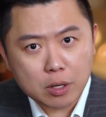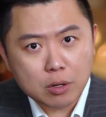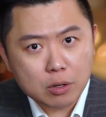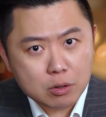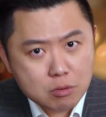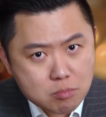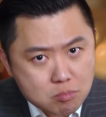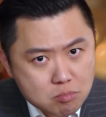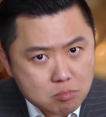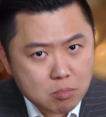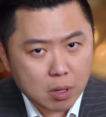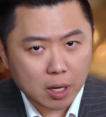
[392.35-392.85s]

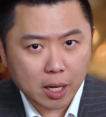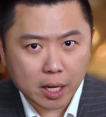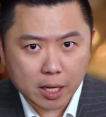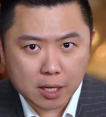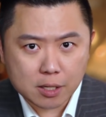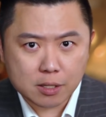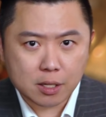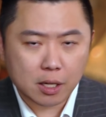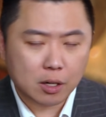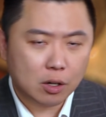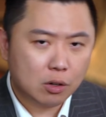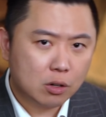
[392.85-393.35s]
you, like I
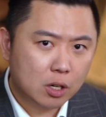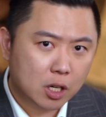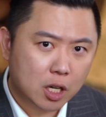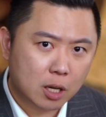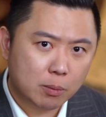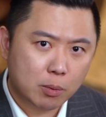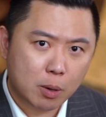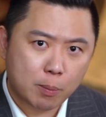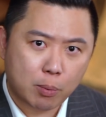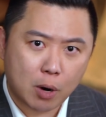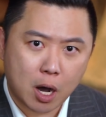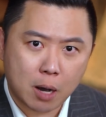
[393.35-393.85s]
said, own a
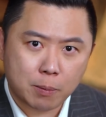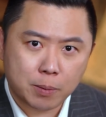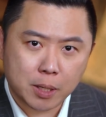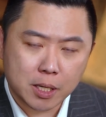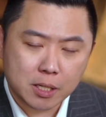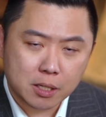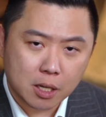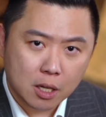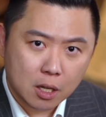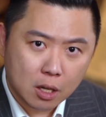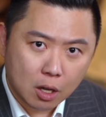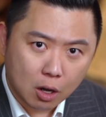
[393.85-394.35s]
couple of
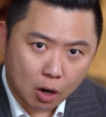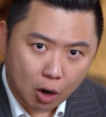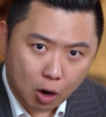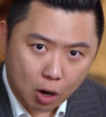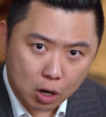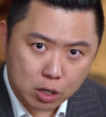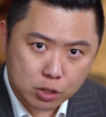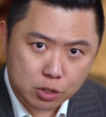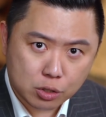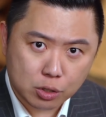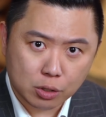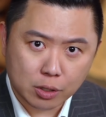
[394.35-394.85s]
properties.
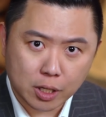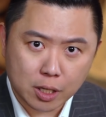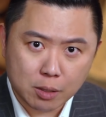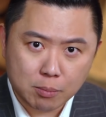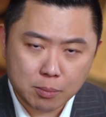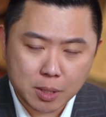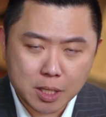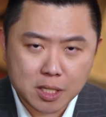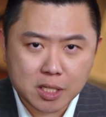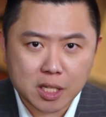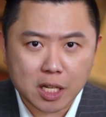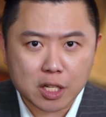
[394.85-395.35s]
Also, it
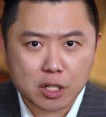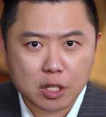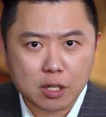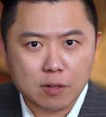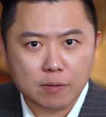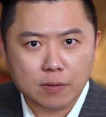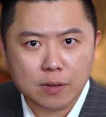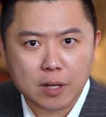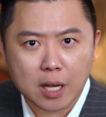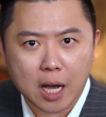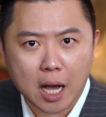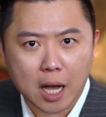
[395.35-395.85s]
means that
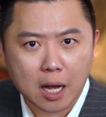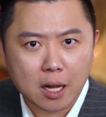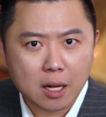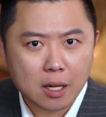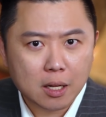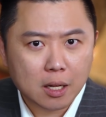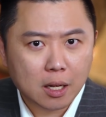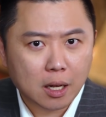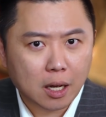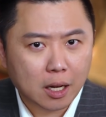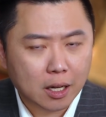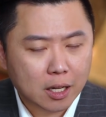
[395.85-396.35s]
you've got
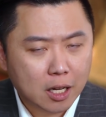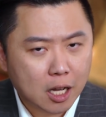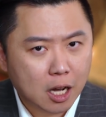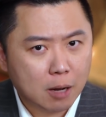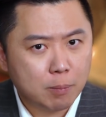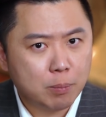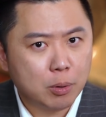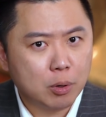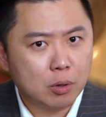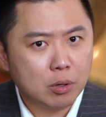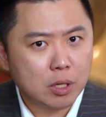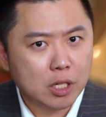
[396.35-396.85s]
a
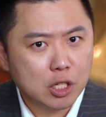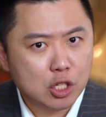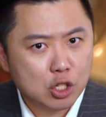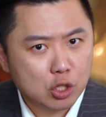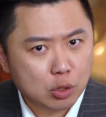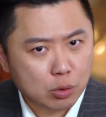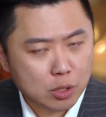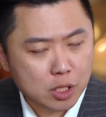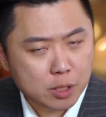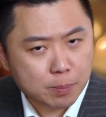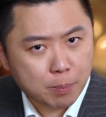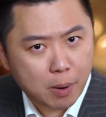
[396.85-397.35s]
couple
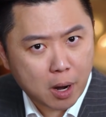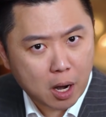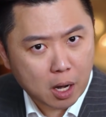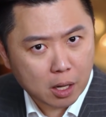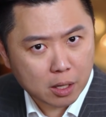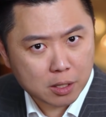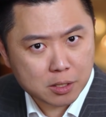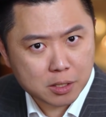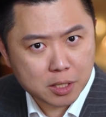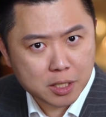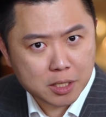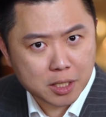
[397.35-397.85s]
insurance
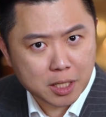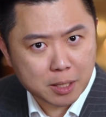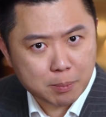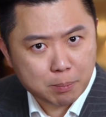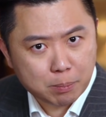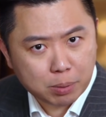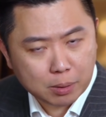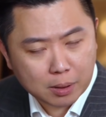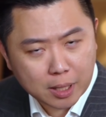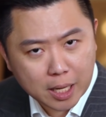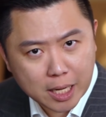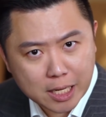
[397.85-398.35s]
policies in
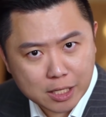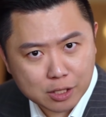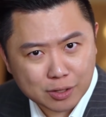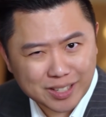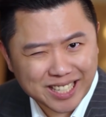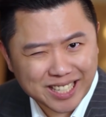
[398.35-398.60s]
place,